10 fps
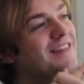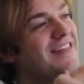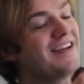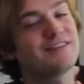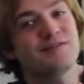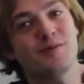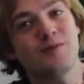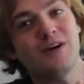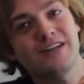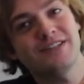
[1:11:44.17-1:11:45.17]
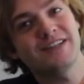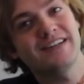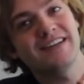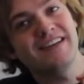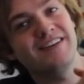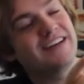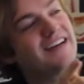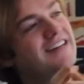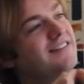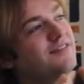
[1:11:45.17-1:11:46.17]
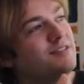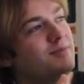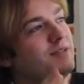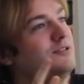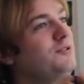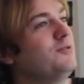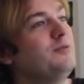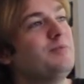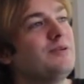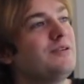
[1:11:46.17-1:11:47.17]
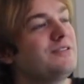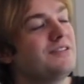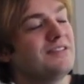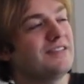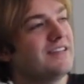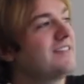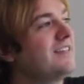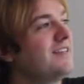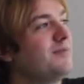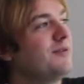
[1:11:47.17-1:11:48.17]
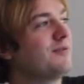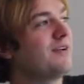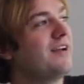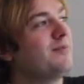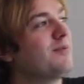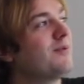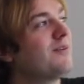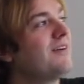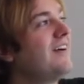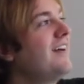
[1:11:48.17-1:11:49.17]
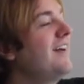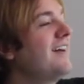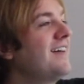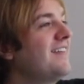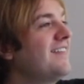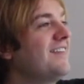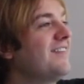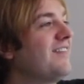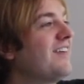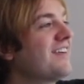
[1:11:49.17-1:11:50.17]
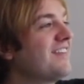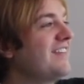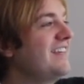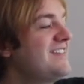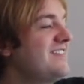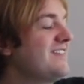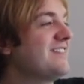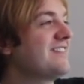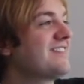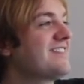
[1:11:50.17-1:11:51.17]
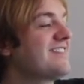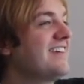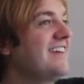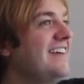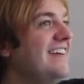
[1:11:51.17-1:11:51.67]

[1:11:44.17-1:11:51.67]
Thanks for watching. You guys have just been troopers, just listening to me ramble and walk through these songs.